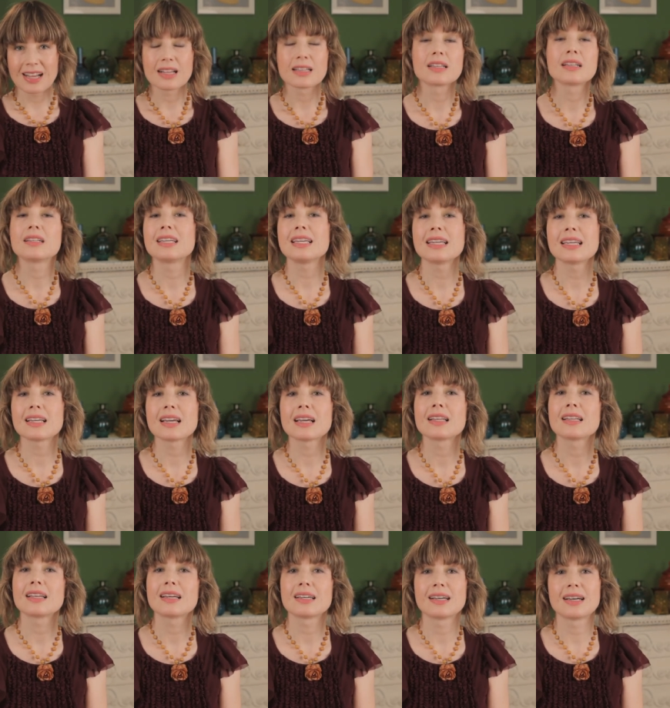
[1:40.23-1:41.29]
Lolita
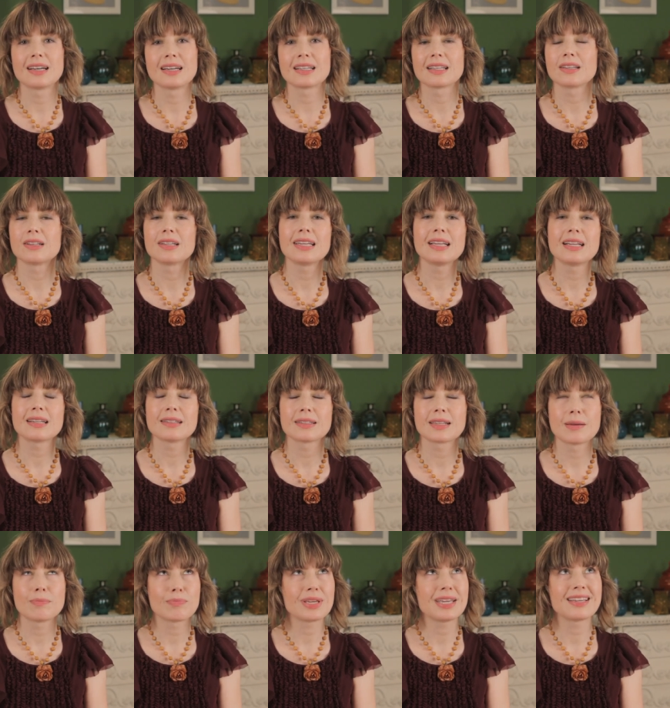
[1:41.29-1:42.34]

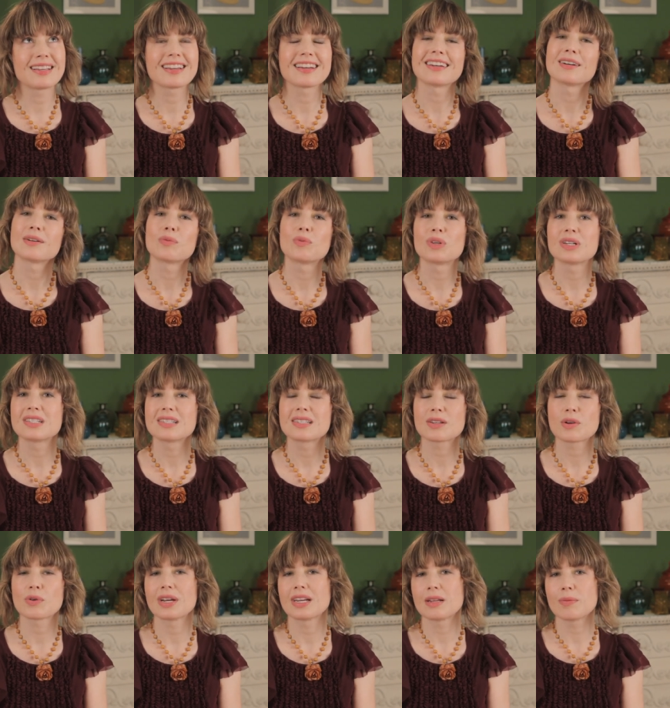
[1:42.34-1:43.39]
Lempicka was
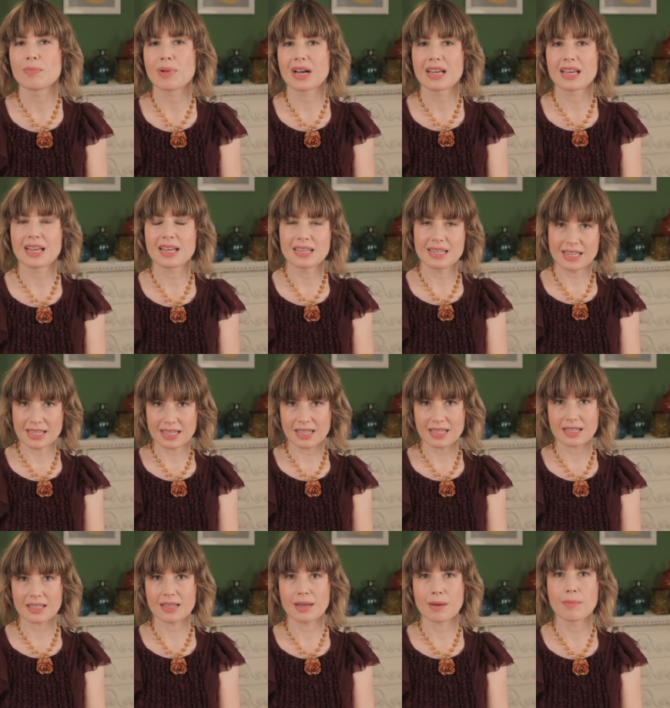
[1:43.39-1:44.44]
created by
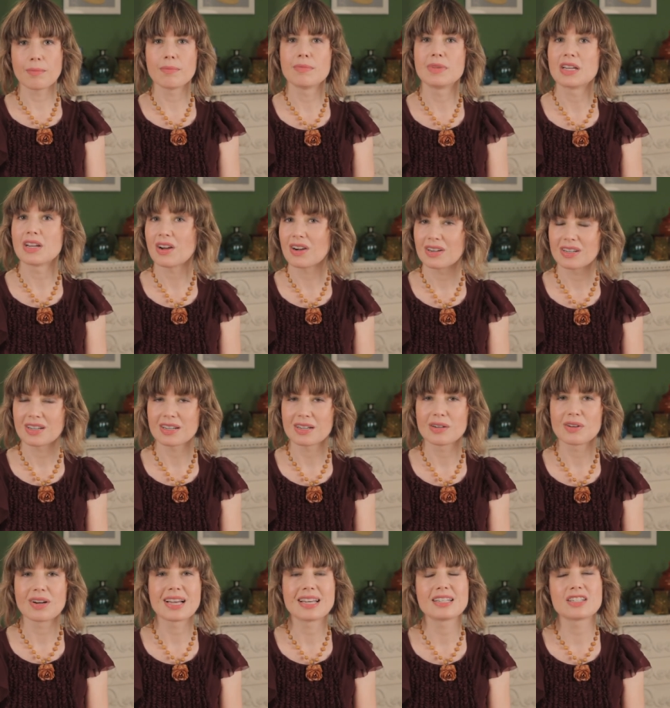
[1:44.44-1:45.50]
Anique
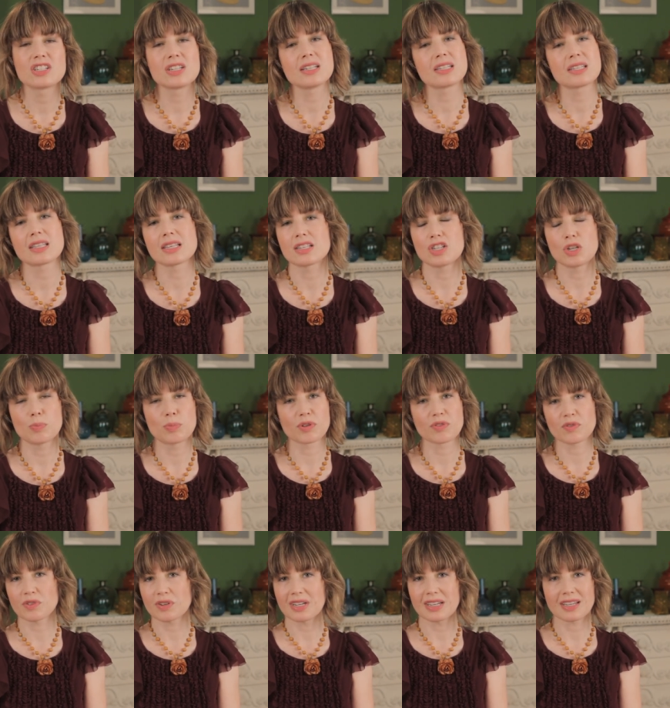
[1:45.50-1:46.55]
Minardo, and she's the super
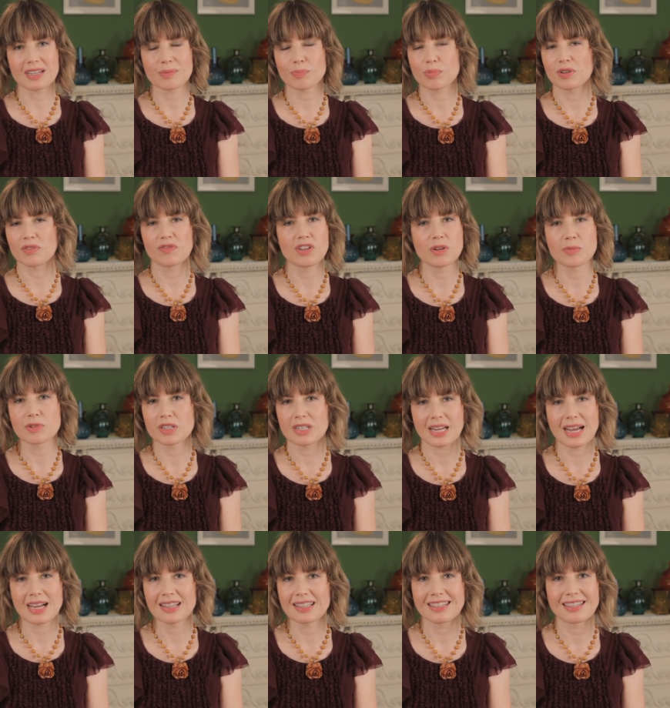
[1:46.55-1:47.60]
freak perfumer
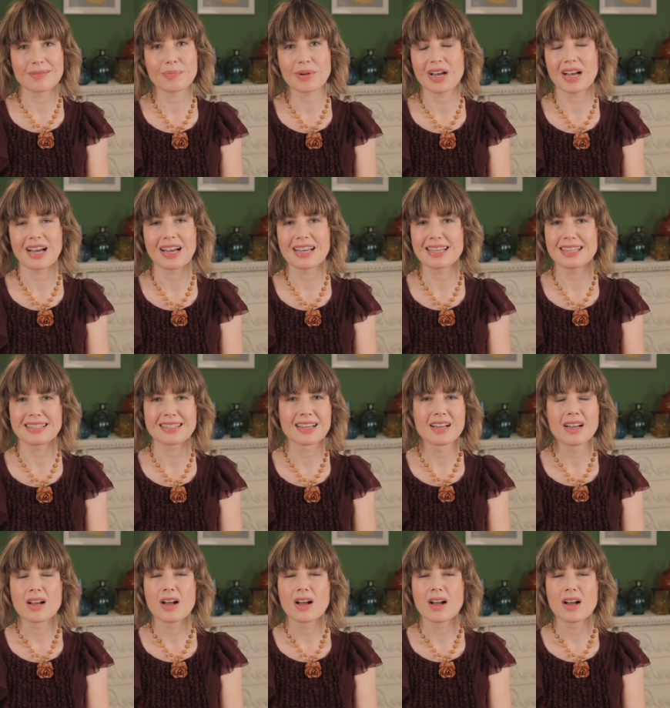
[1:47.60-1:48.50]
talent behind